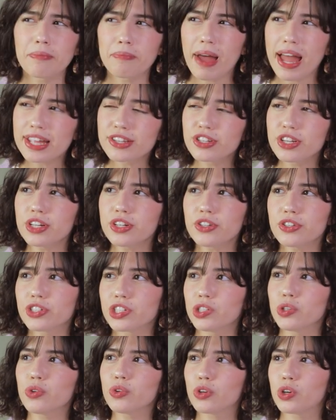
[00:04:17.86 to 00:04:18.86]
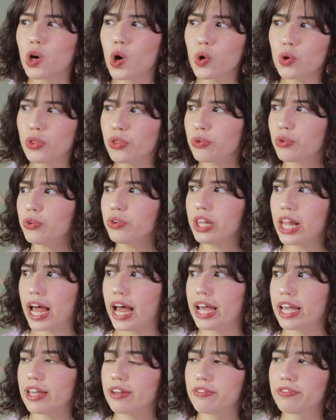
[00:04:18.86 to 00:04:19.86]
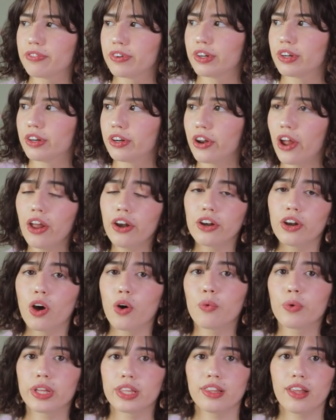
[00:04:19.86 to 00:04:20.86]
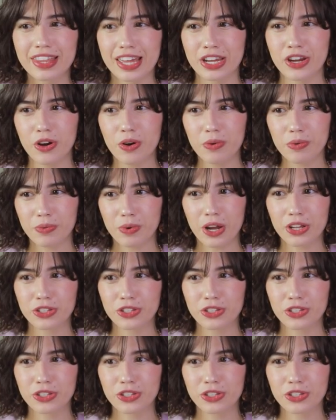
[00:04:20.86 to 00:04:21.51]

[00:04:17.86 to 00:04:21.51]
Imagine you go through life not knowing that you're